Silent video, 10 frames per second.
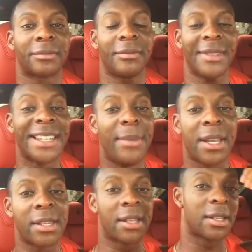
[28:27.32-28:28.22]
Does it make
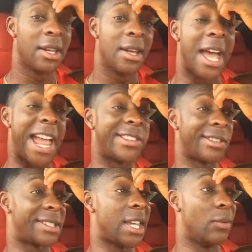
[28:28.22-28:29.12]
sense? As you can
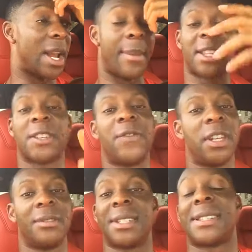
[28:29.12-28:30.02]
see, when I make this video,
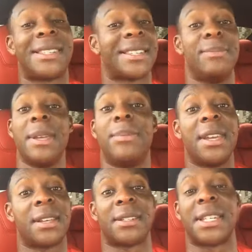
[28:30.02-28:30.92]
this is just me being
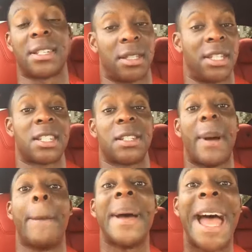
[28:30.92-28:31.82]
consistent. This is my
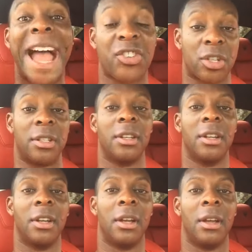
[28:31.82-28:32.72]
passion,
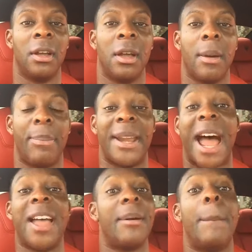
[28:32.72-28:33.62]
but I
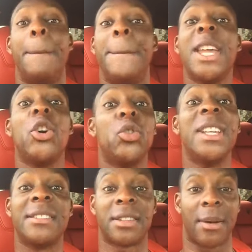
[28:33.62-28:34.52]
am building
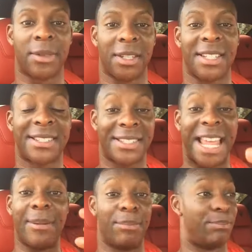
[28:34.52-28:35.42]
something. This is
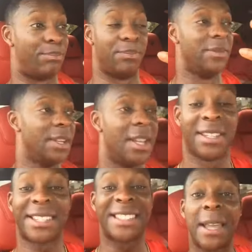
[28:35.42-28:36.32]

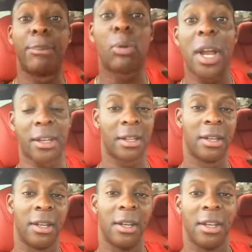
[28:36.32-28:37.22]
a brick.
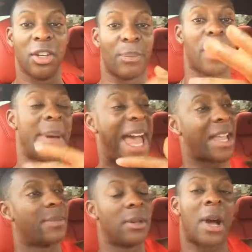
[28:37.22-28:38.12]
You know, people ask
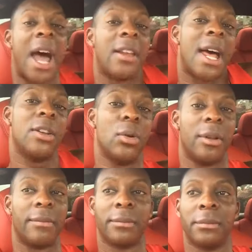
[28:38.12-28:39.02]
me, how did I do it?
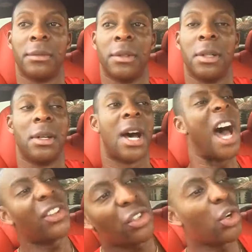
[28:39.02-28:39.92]
How do
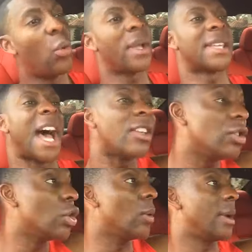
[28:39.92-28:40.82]
you do it, Wes? How do you
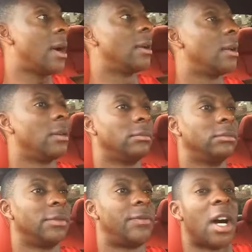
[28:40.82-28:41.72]
do it?
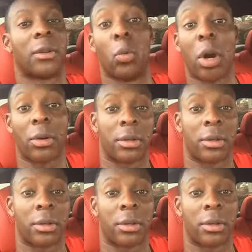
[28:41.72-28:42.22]
Fuck work.